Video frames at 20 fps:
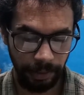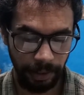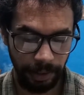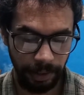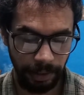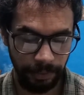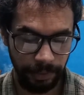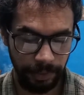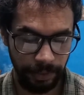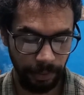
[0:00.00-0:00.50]
that
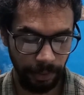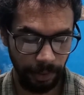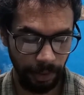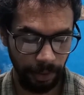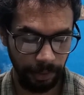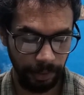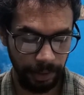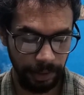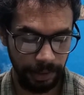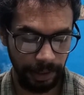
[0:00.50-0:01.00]
he was no
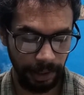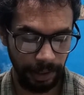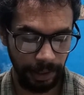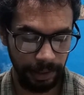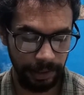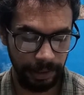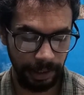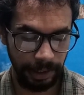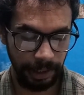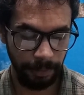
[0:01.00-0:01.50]
longer a
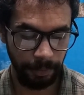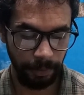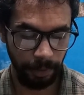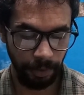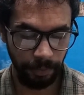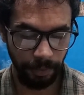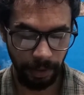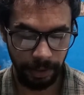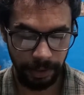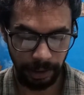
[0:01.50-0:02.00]
child. She kept
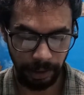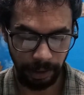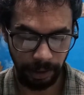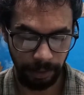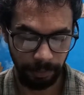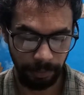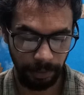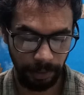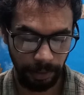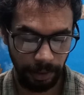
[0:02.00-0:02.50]
on washing
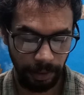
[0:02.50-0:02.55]
him.